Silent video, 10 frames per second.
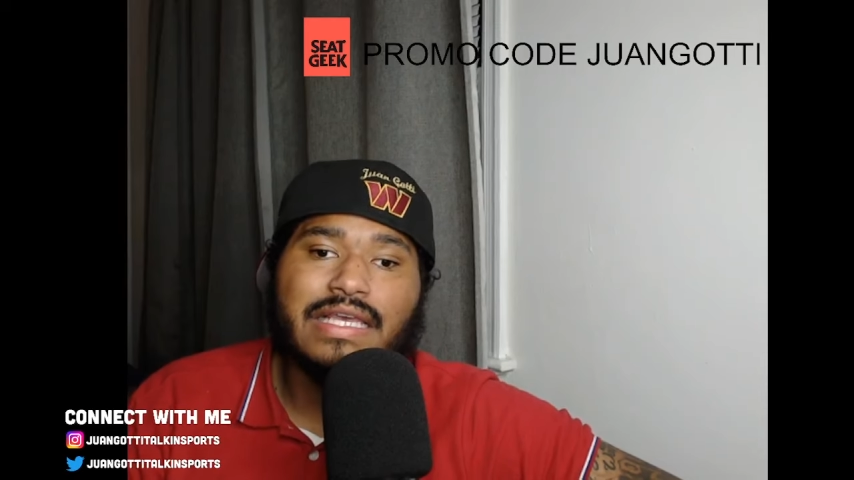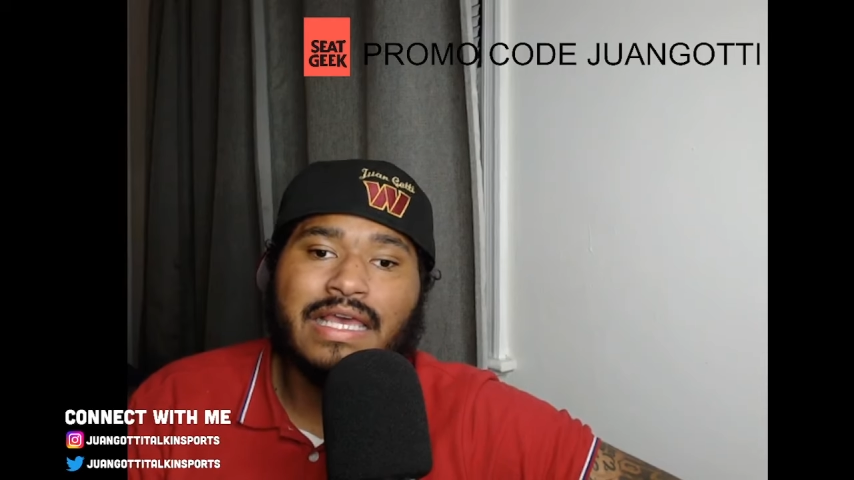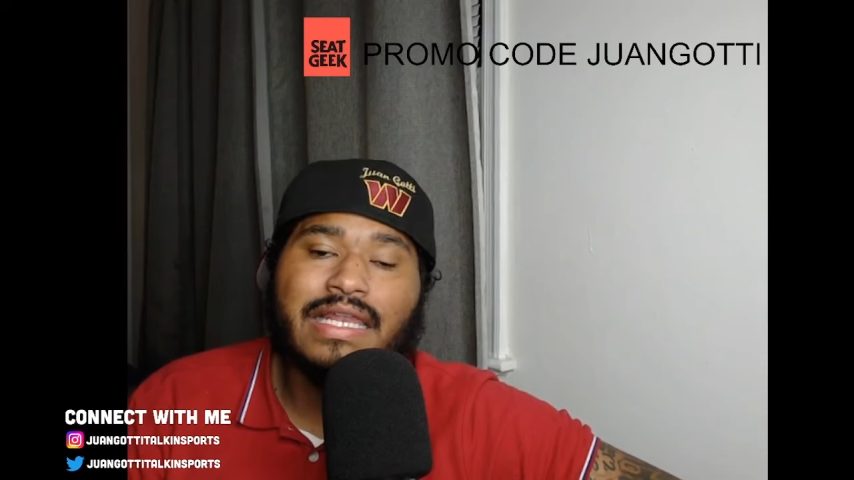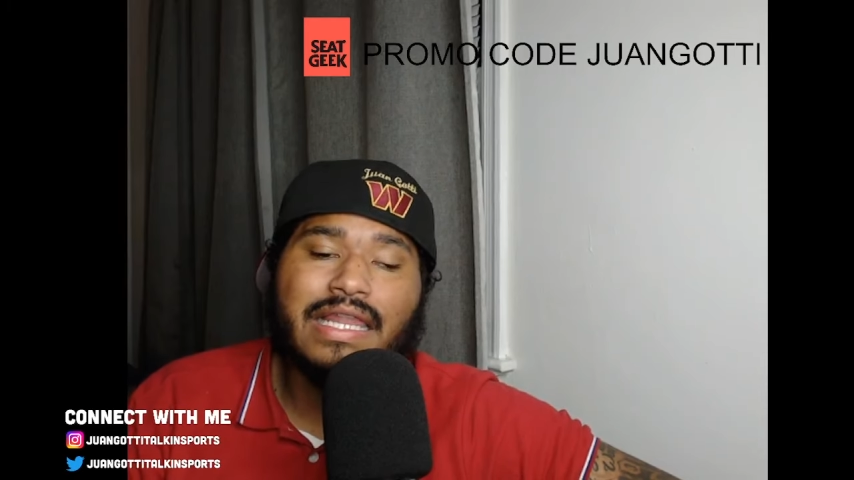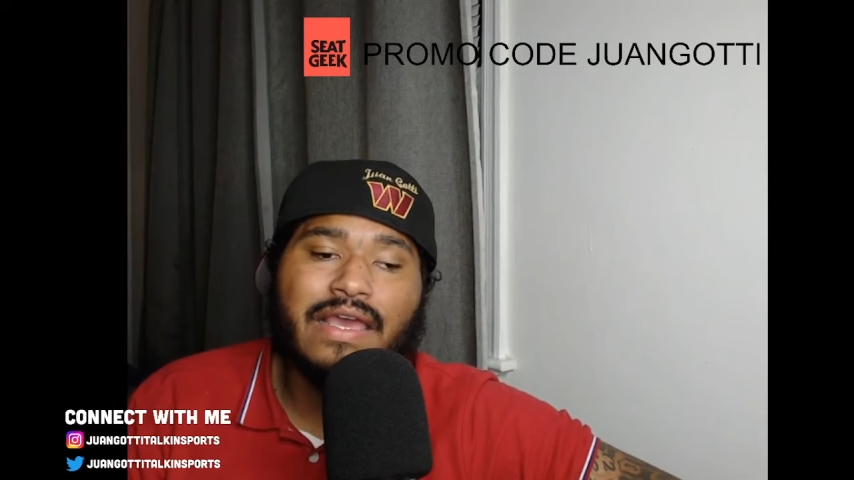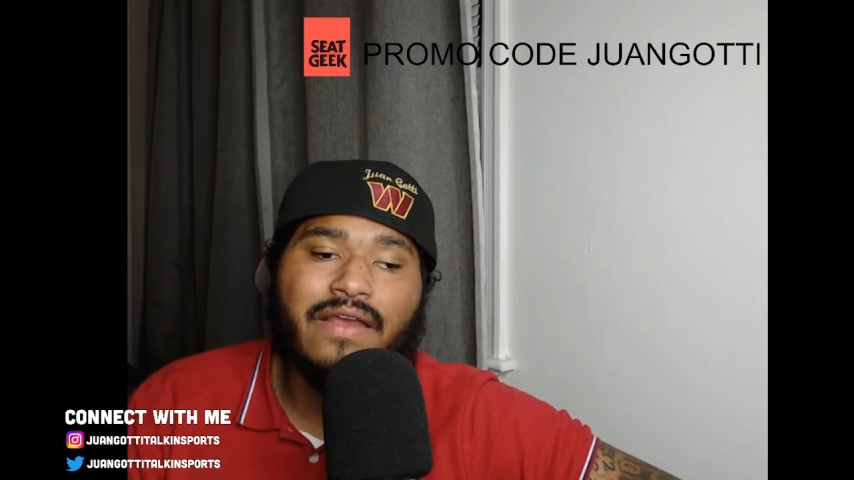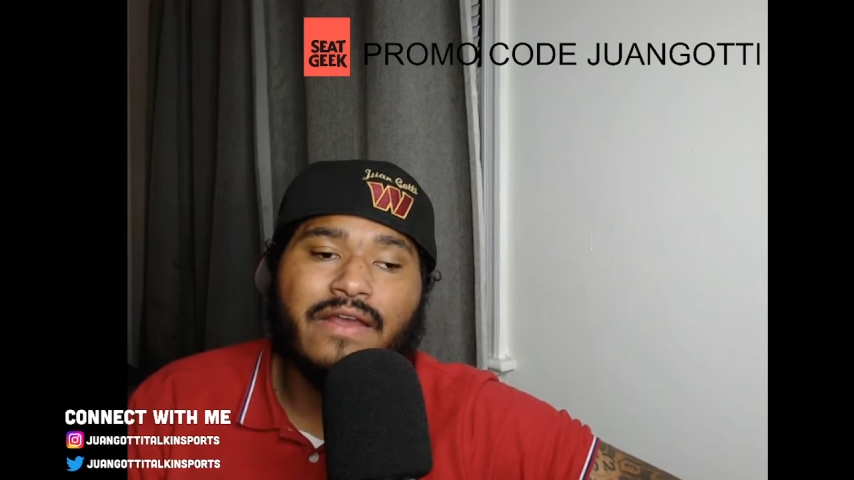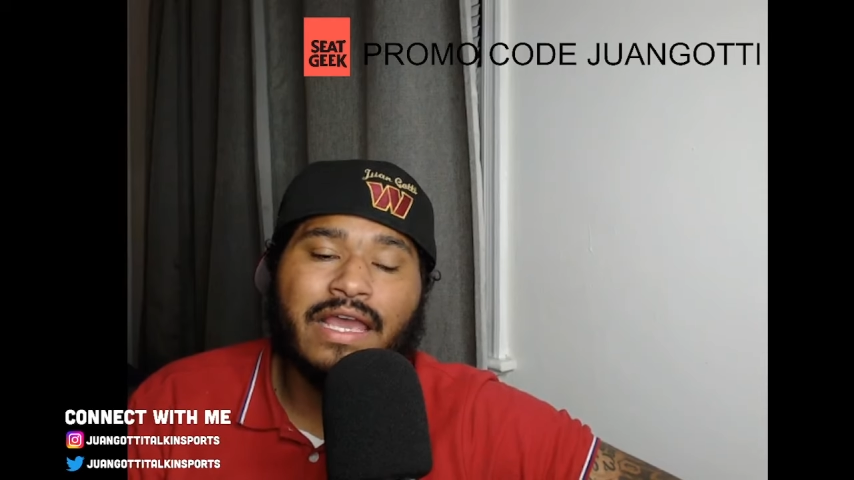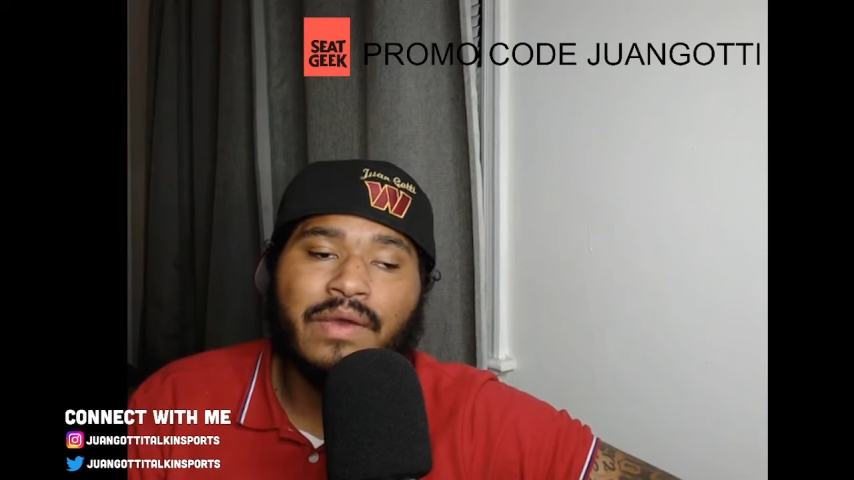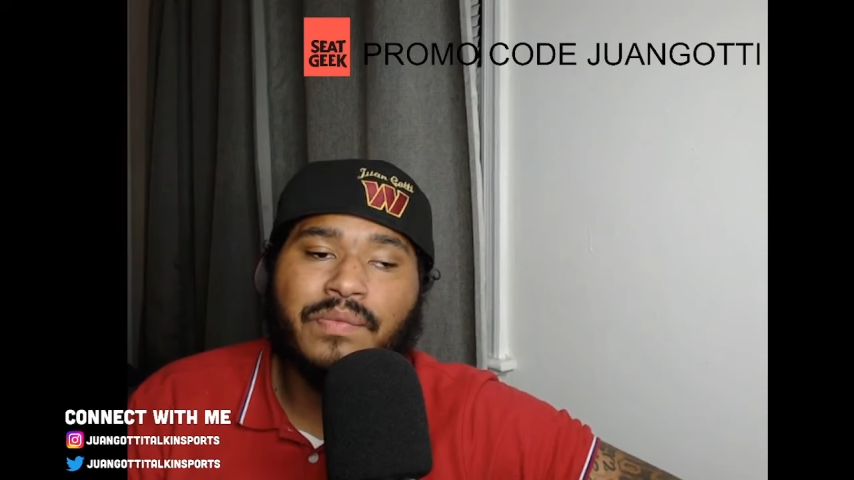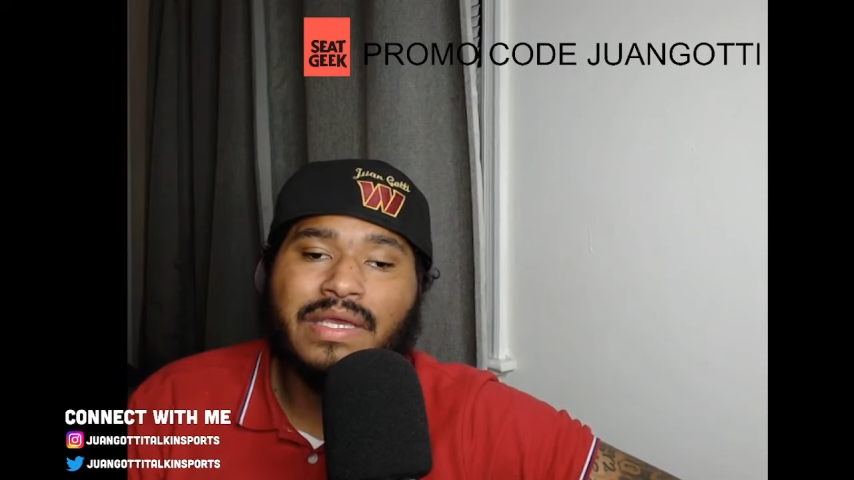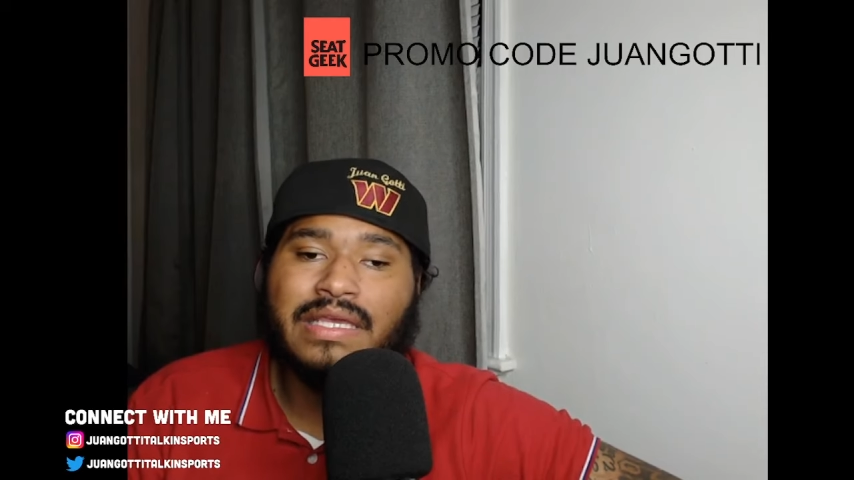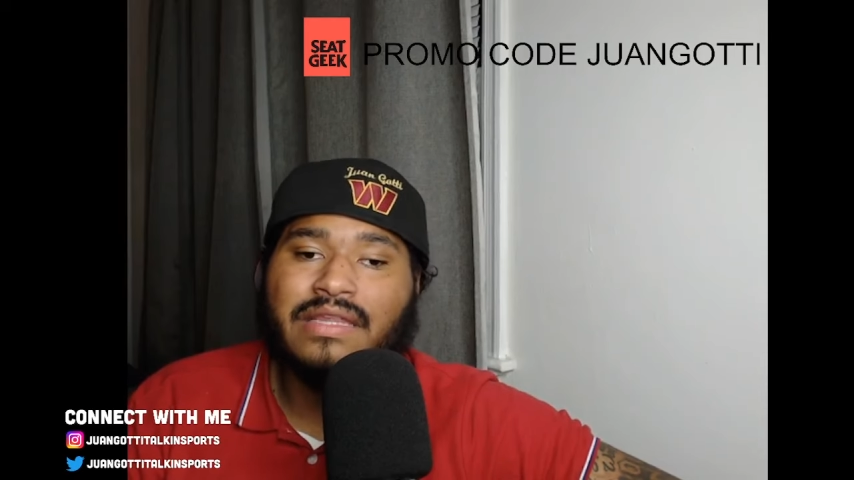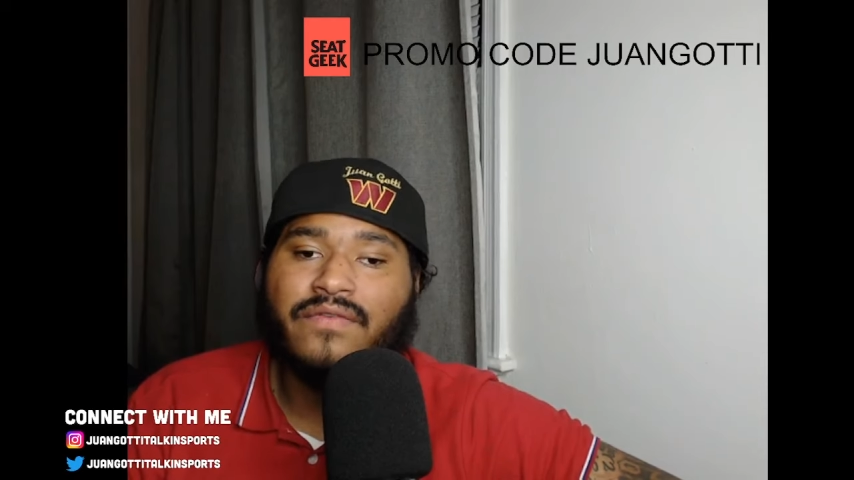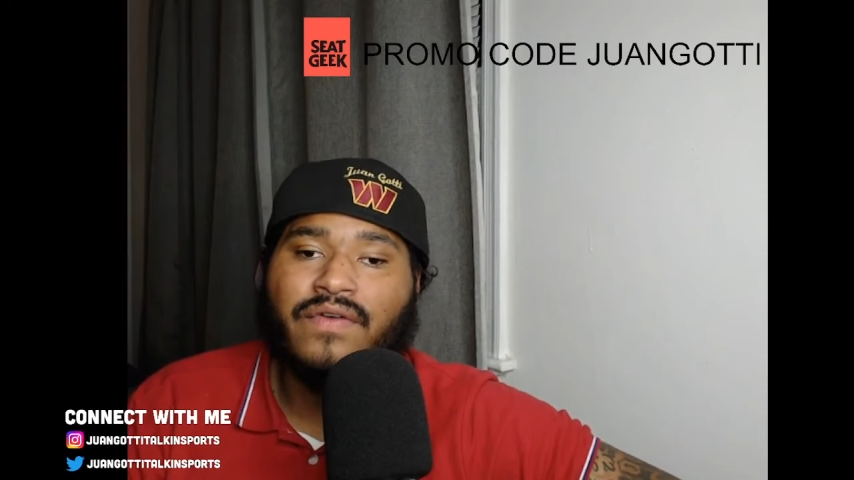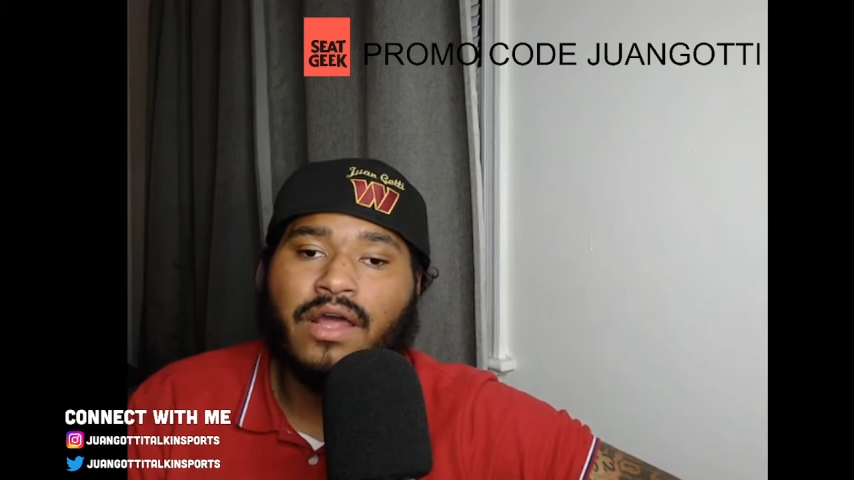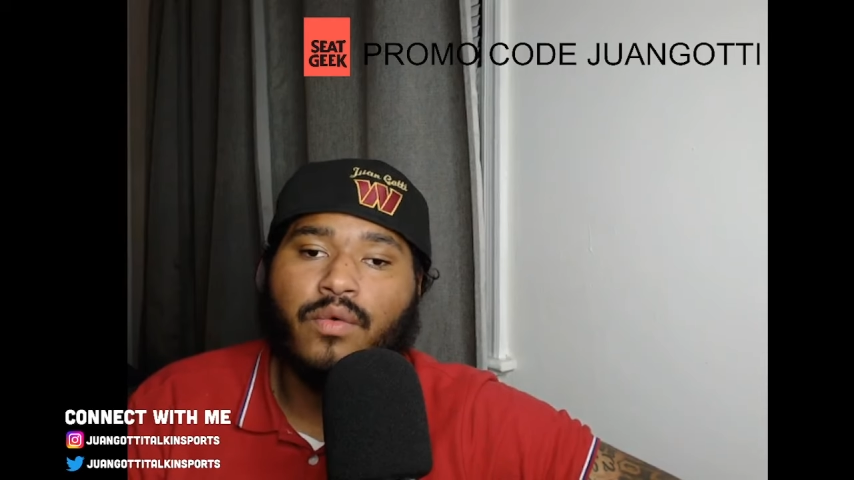in there and we get the final